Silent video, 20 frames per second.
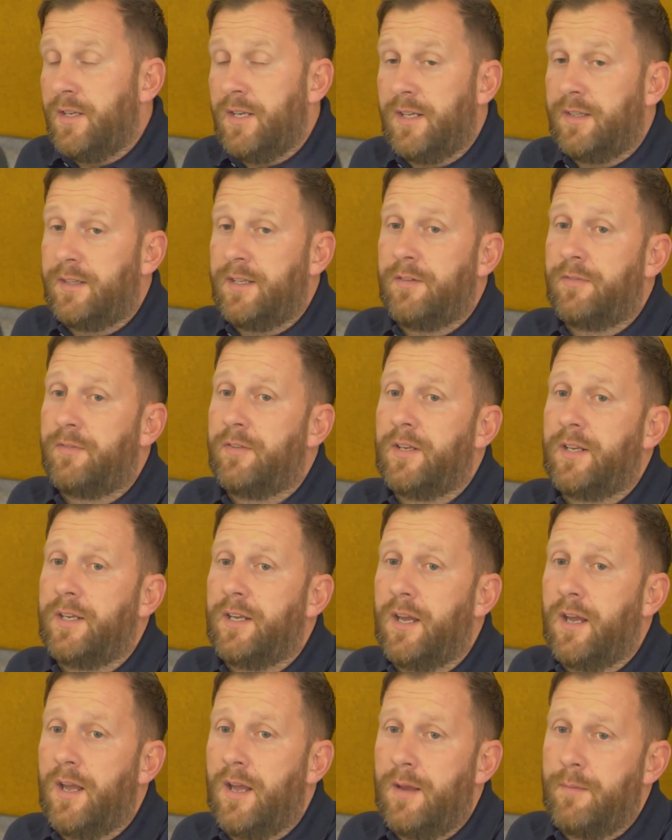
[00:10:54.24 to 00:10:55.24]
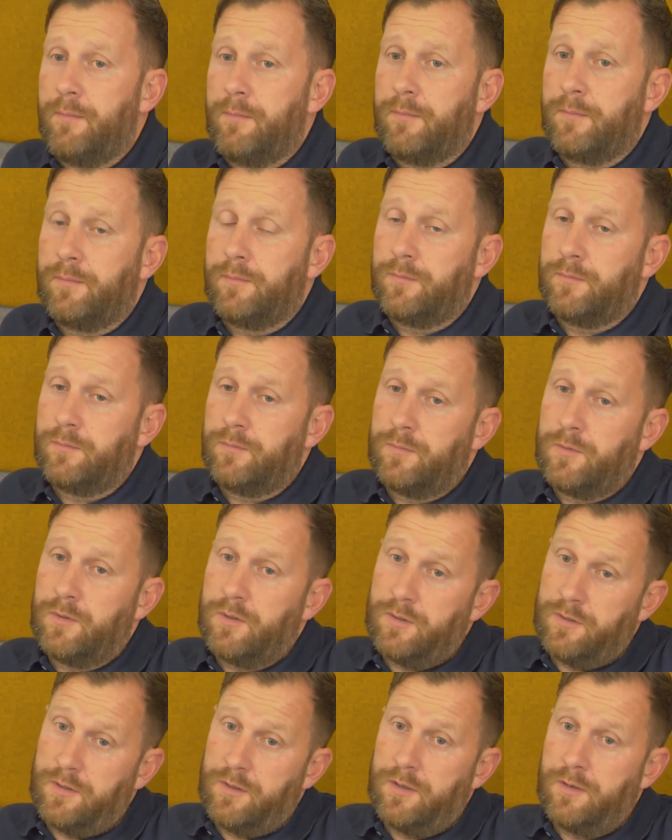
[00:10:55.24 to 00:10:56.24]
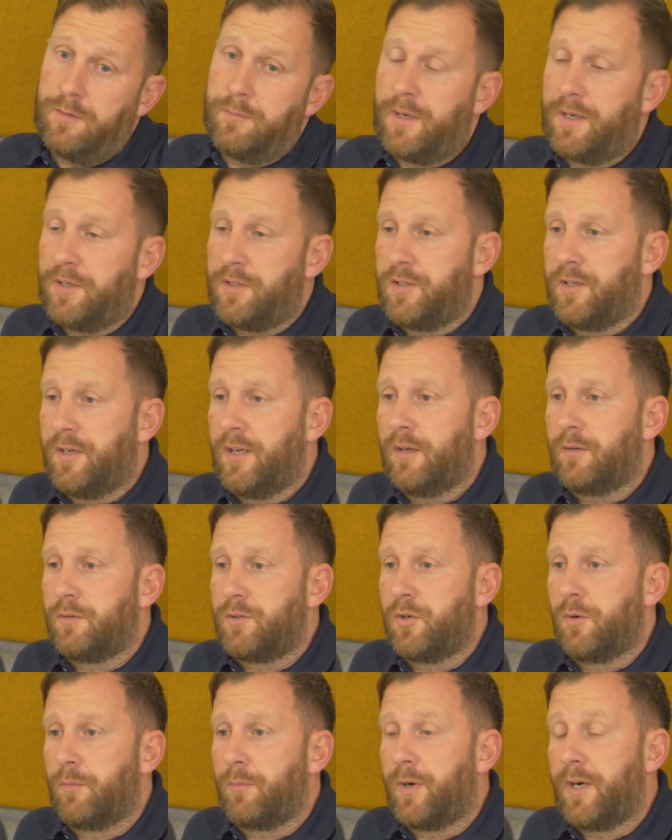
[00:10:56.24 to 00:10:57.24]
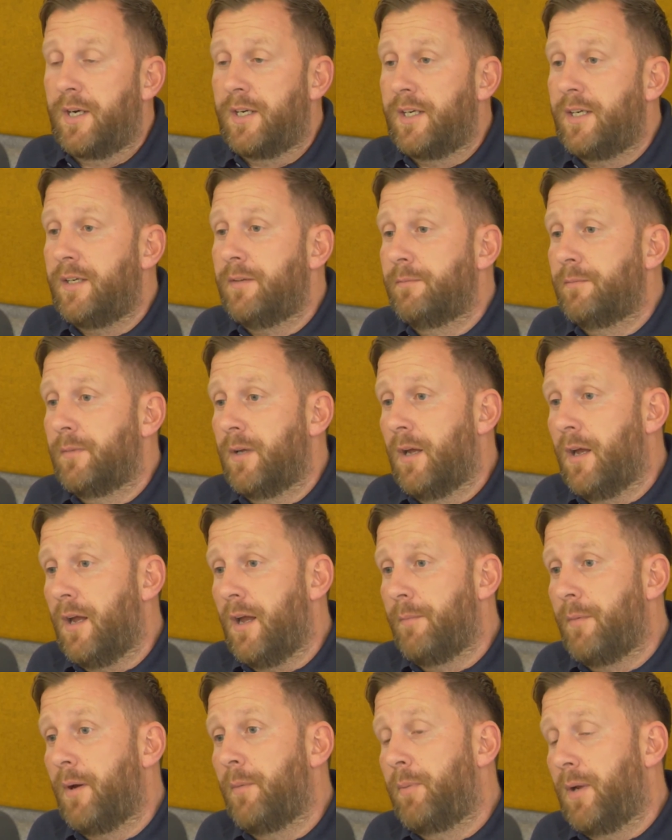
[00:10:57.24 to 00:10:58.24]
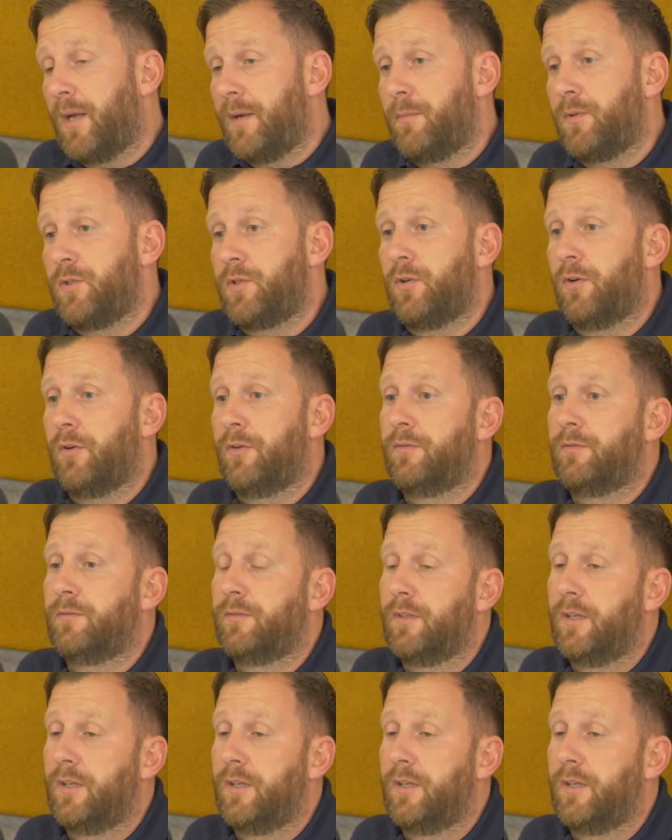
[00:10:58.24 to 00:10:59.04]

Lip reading: Yeah, definitely. The manager now, John Brady, I played with John.